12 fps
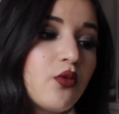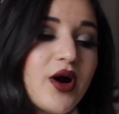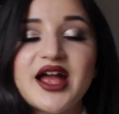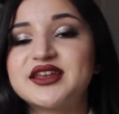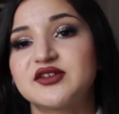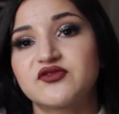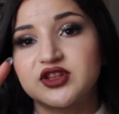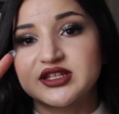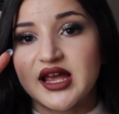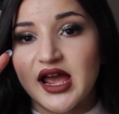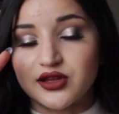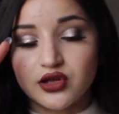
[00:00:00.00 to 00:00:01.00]
What I did for
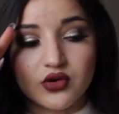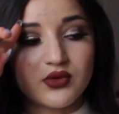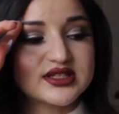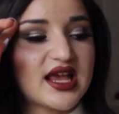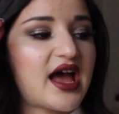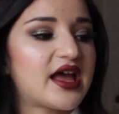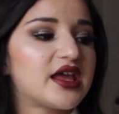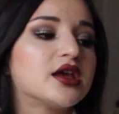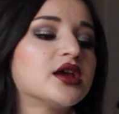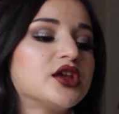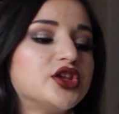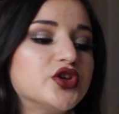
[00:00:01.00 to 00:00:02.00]
this eye look was I
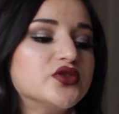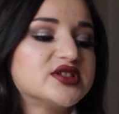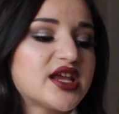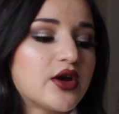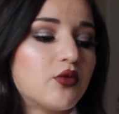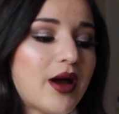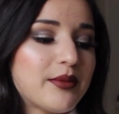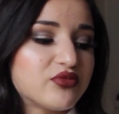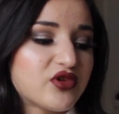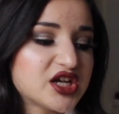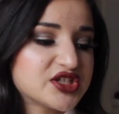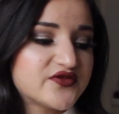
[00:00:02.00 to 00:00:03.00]
used a wet
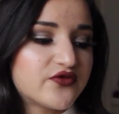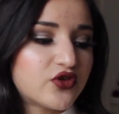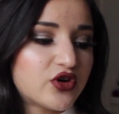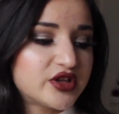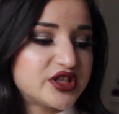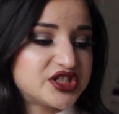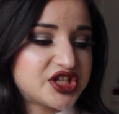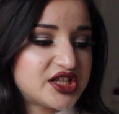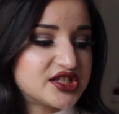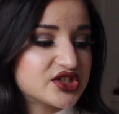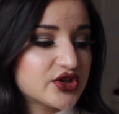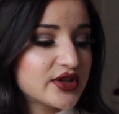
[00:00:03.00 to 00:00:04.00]
brush for the
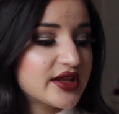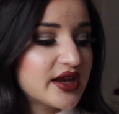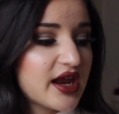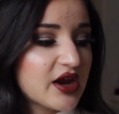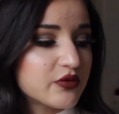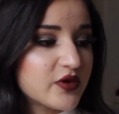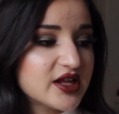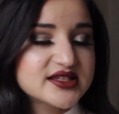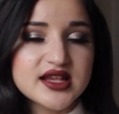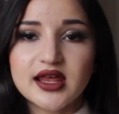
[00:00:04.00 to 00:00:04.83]
shade Sterling and Ritz.